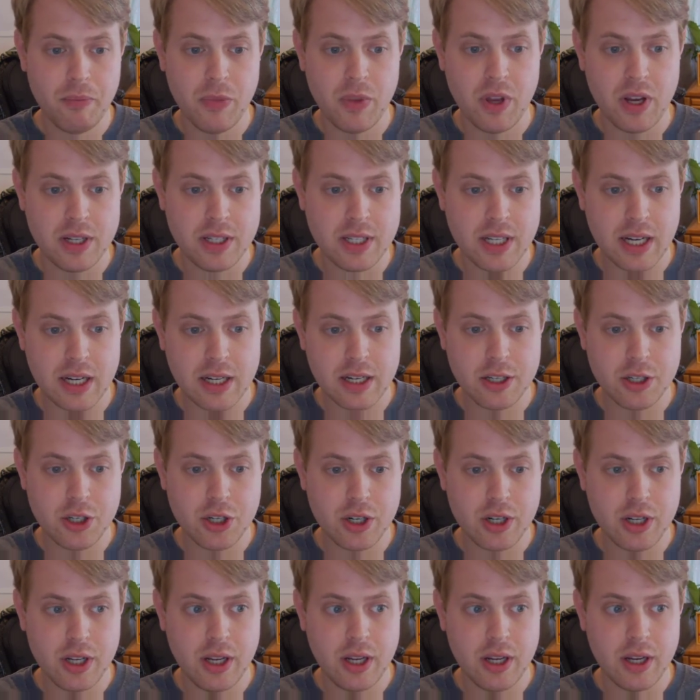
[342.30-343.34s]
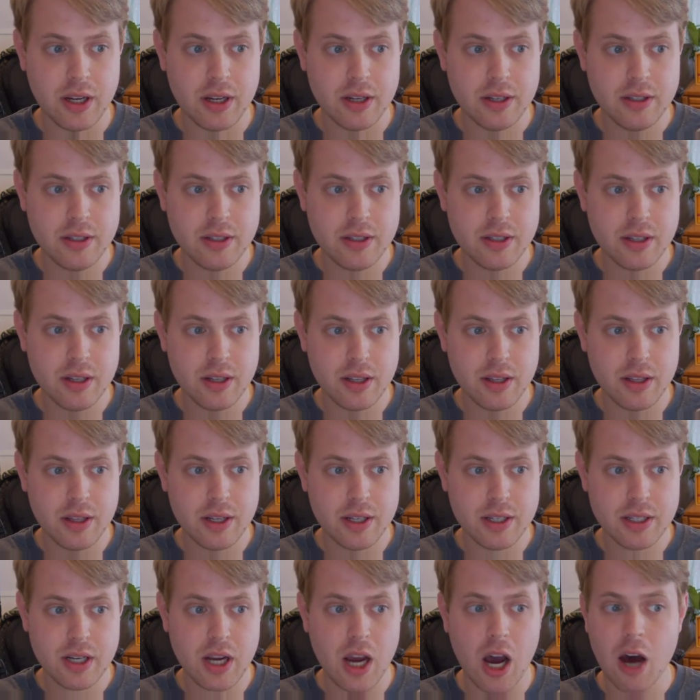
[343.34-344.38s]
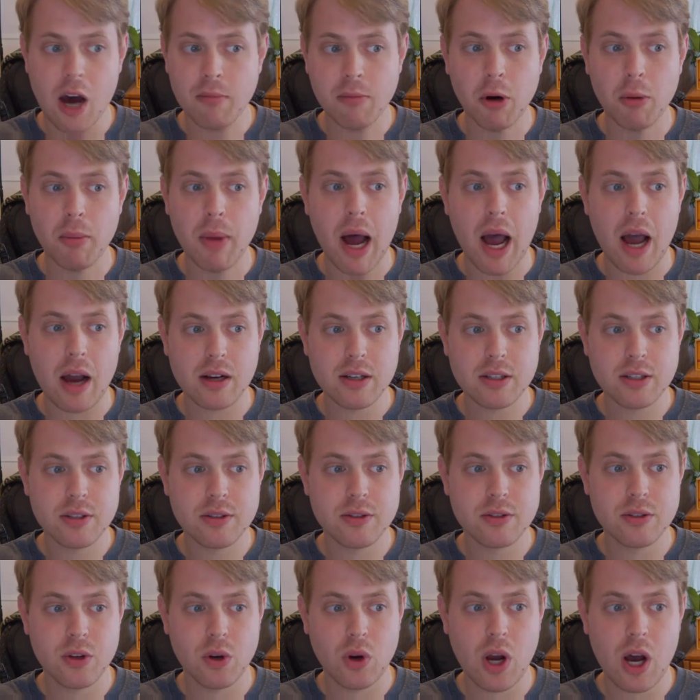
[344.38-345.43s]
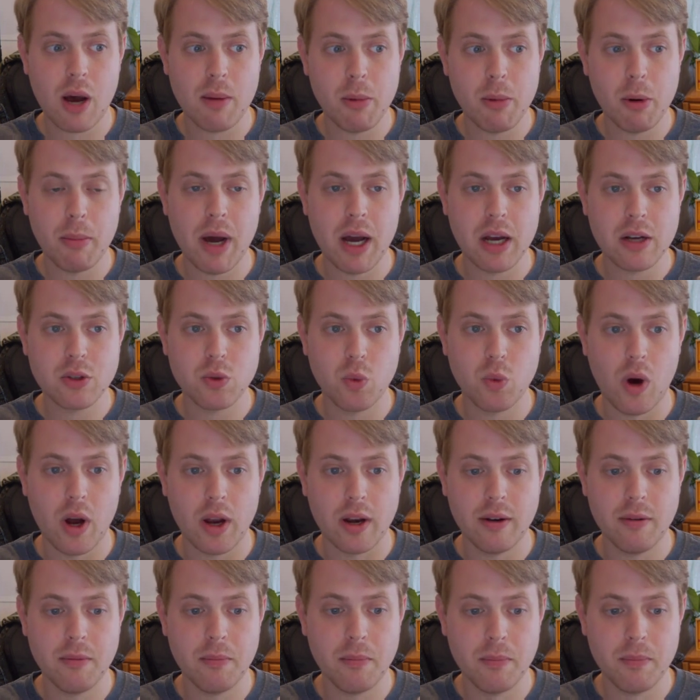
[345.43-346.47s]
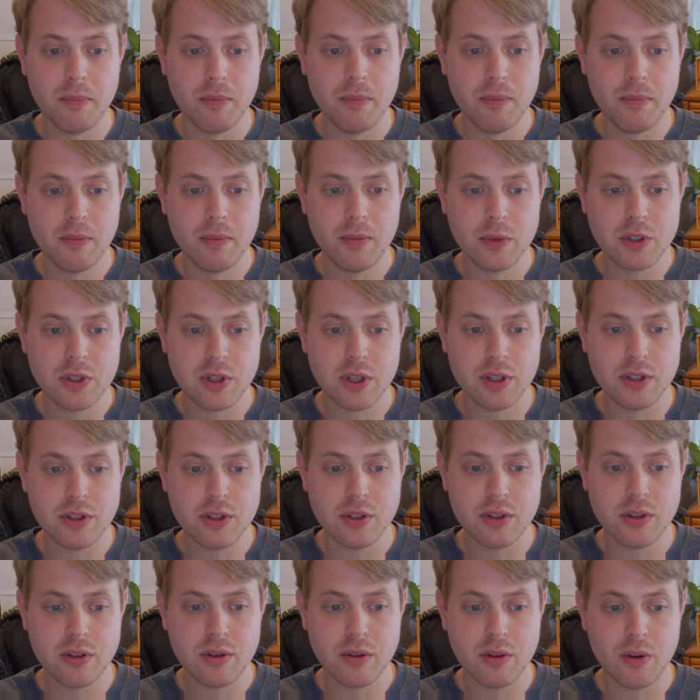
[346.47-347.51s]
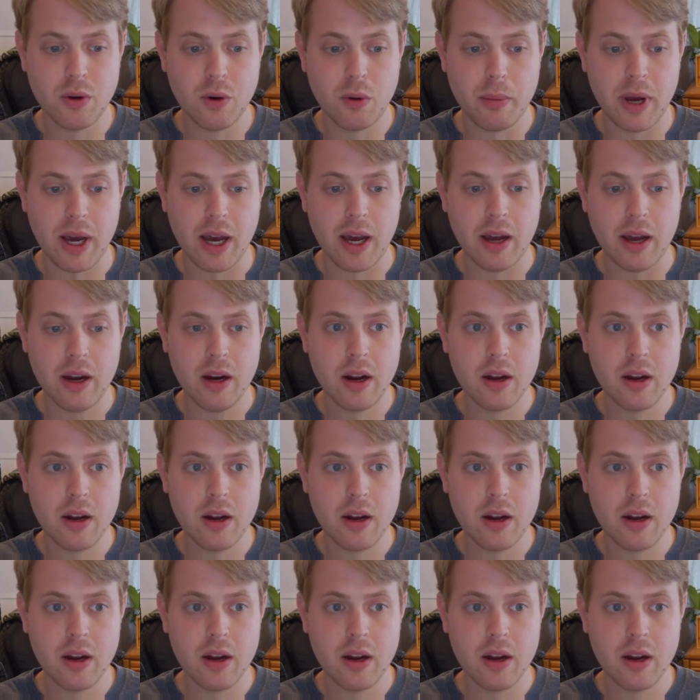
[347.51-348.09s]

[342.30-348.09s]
And technician is this combo box. So combo box 1. So let's go back.